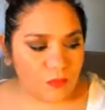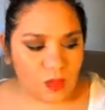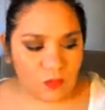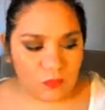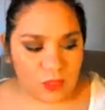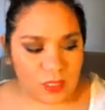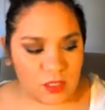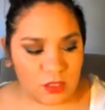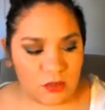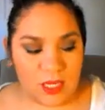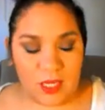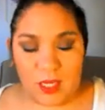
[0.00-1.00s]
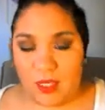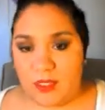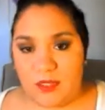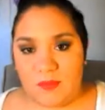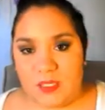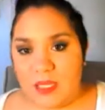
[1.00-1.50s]
red, you can.
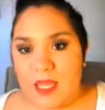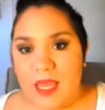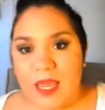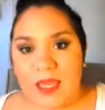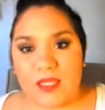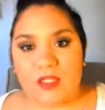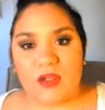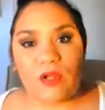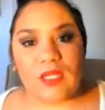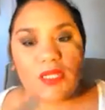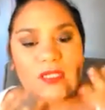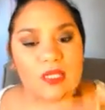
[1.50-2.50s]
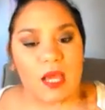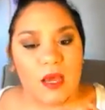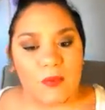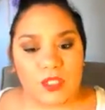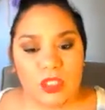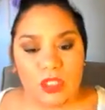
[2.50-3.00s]
I mean, it totally is
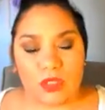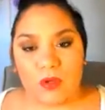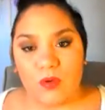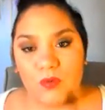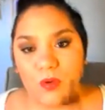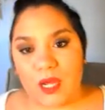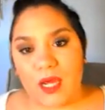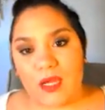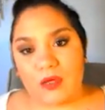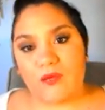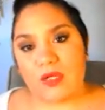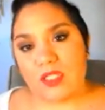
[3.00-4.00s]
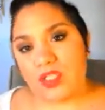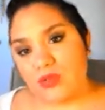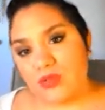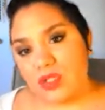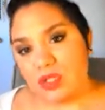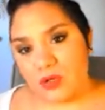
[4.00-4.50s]
up to you and what kind of red
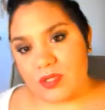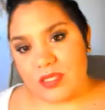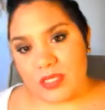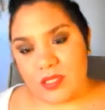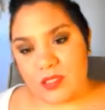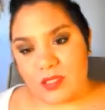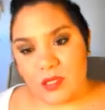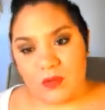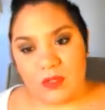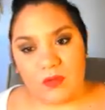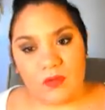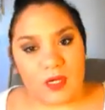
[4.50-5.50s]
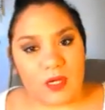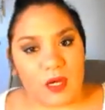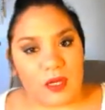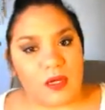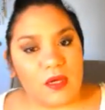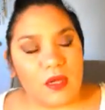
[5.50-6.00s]
suits your skin tone and whatnot.
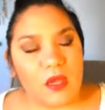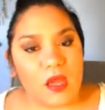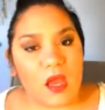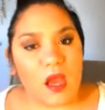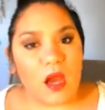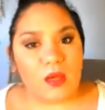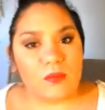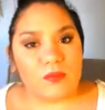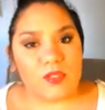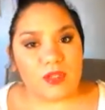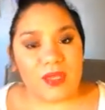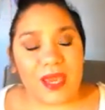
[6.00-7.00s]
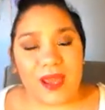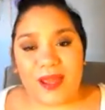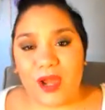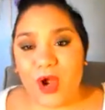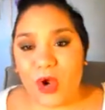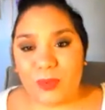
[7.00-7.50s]
So yeah, I
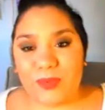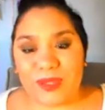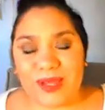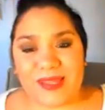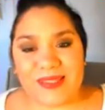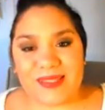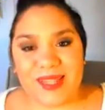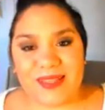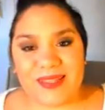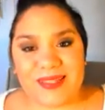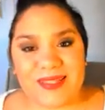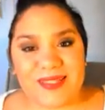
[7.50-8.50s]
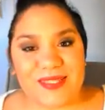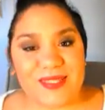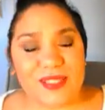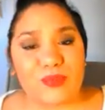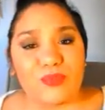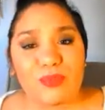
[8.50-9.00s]
hope you guys like this. This is
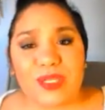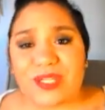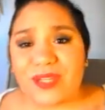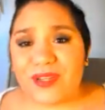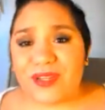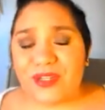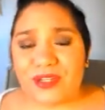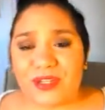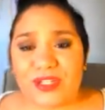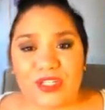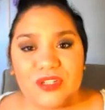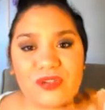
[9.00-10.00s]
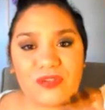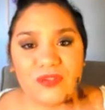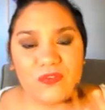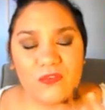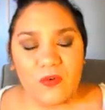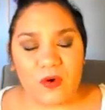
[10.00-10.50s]
a really good look to use
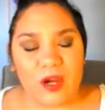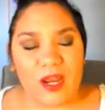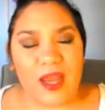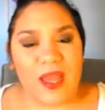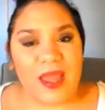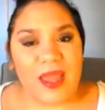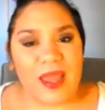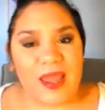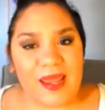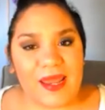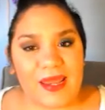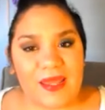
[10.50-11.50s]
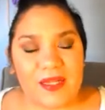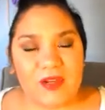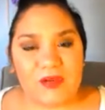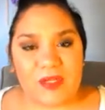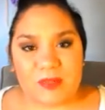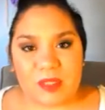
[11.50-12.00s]
for a
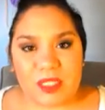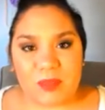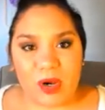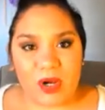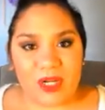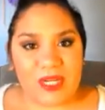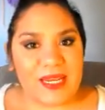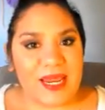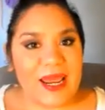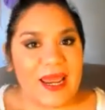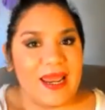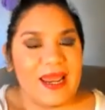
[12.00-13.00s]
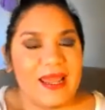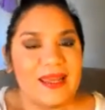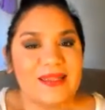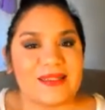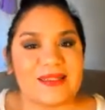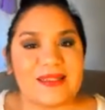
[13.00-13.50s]
Christmas party.
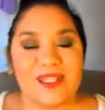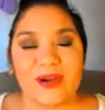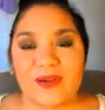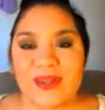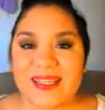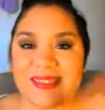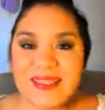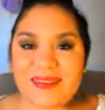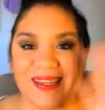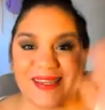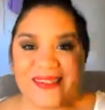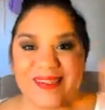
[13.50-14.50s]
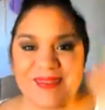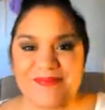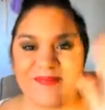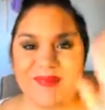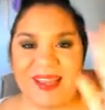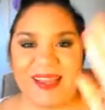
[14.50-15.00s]
And so until next time,
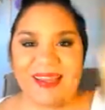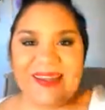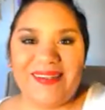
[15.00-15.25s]
bye.